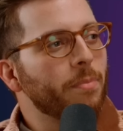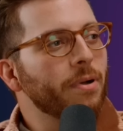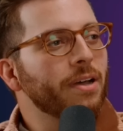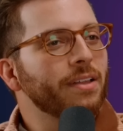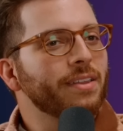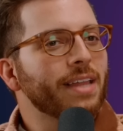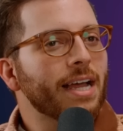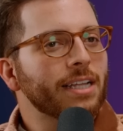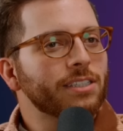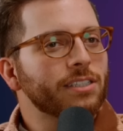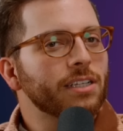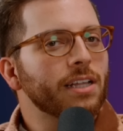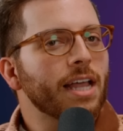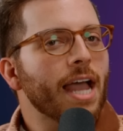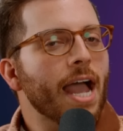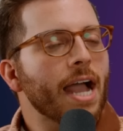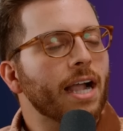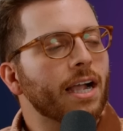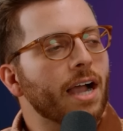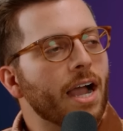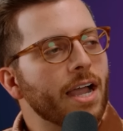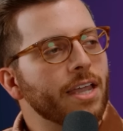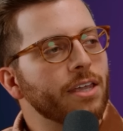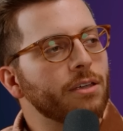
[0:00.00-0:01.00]
But that's a
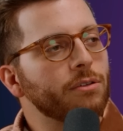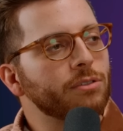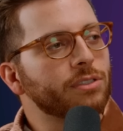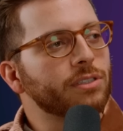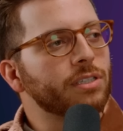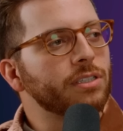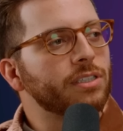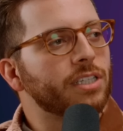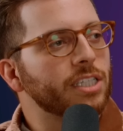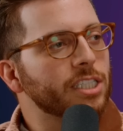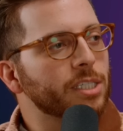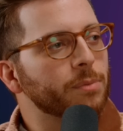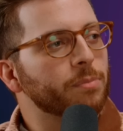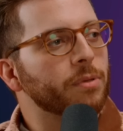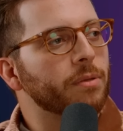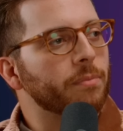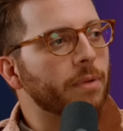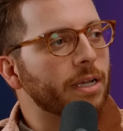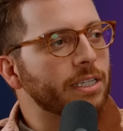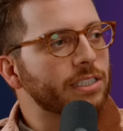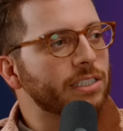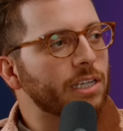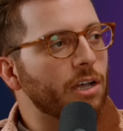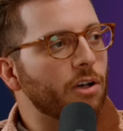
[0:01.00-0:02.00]
hack I use to
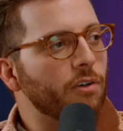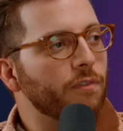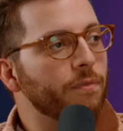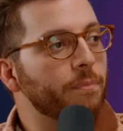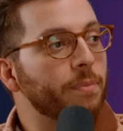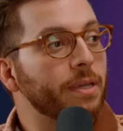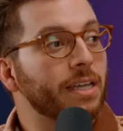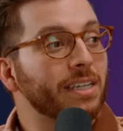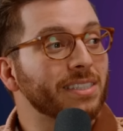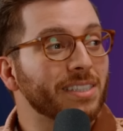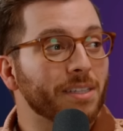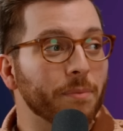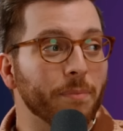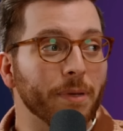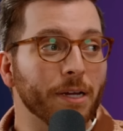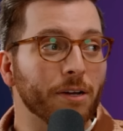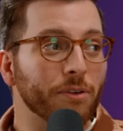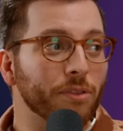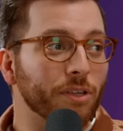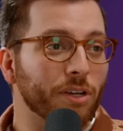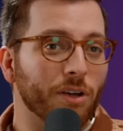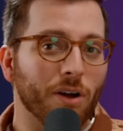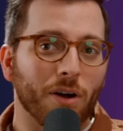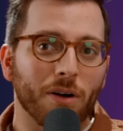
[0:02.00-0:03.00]
discipline myself because the
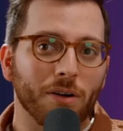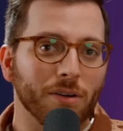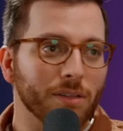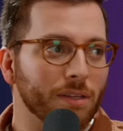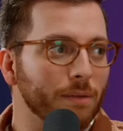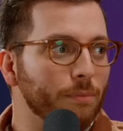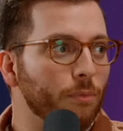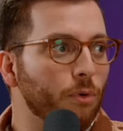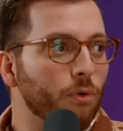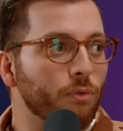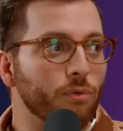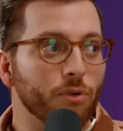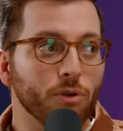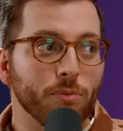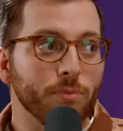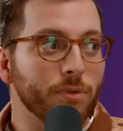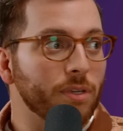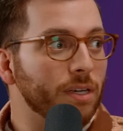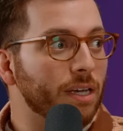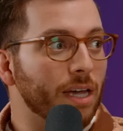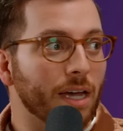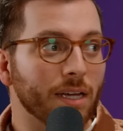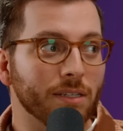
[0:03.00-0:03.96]
bigger the cart, the more room you